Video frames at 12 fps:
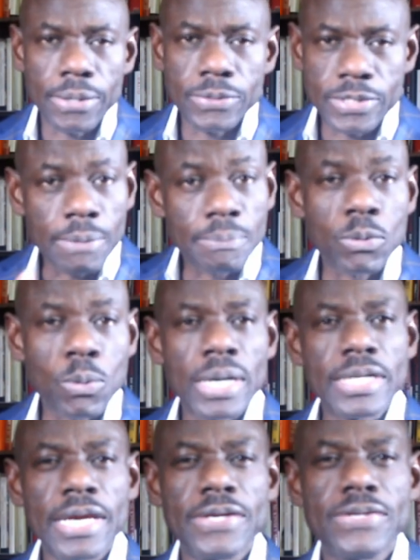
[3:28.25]
Number
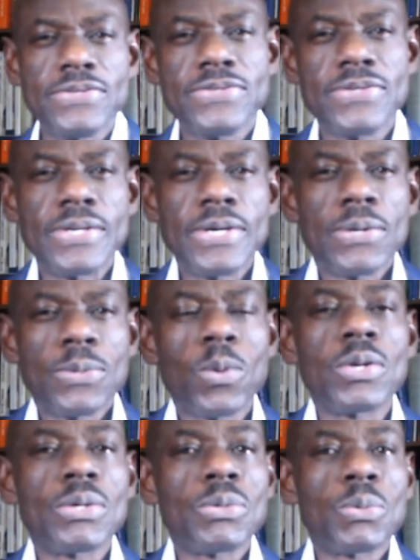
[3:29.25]
1 is
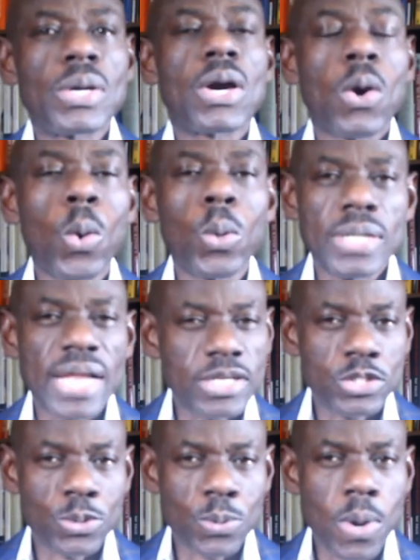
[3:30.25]
what we call
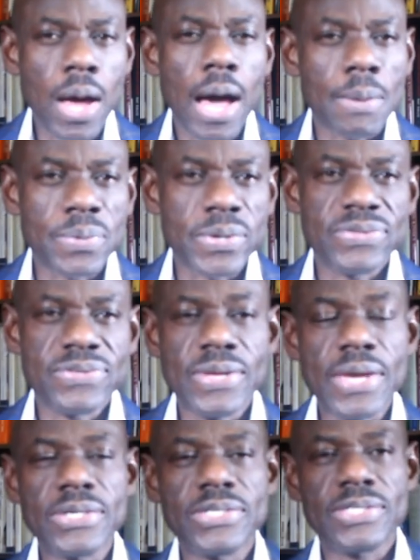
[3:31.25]
natural
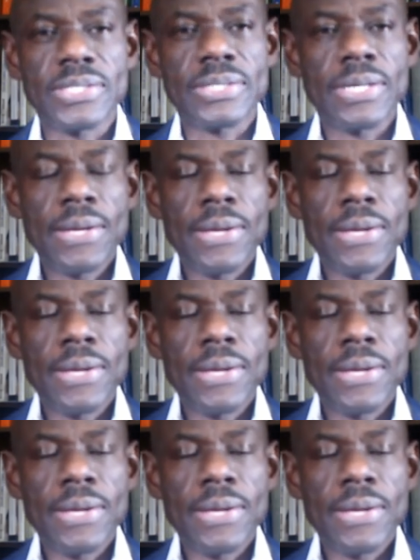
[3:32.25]
appreciation.